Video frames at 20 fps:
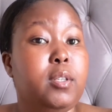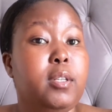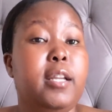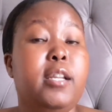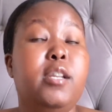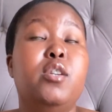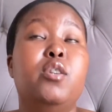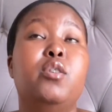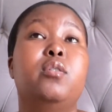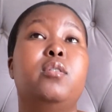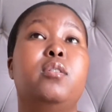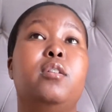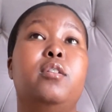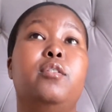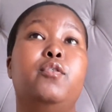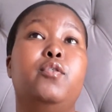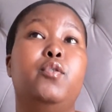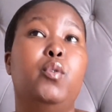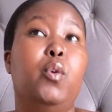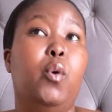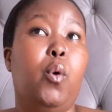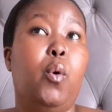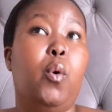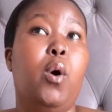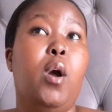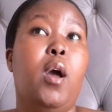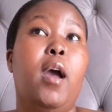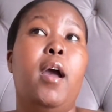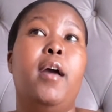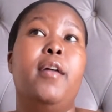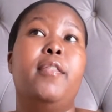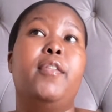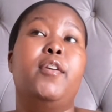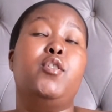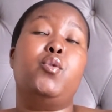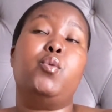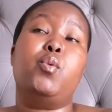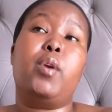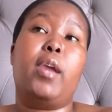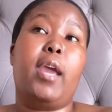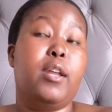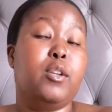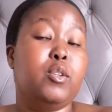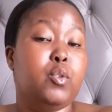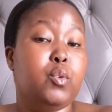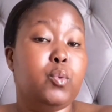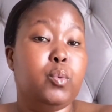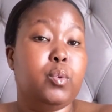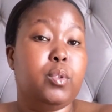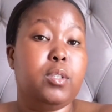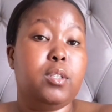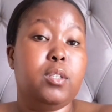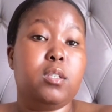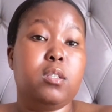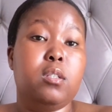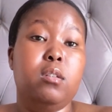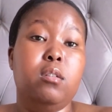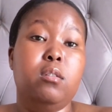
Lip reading: Letting yourself know that you can do this,